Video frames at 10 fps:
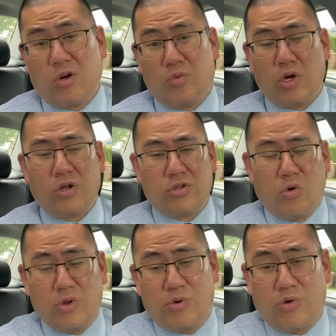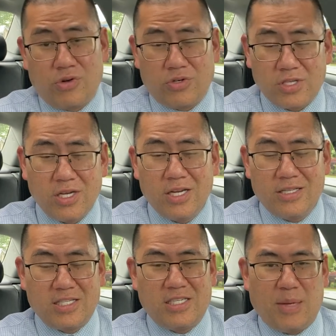all, we call it the Holy Rollers.
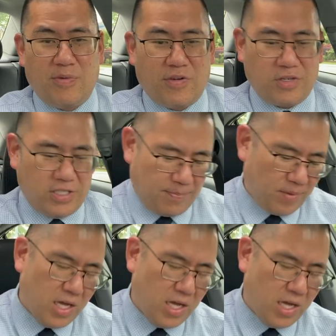That's the name of our team.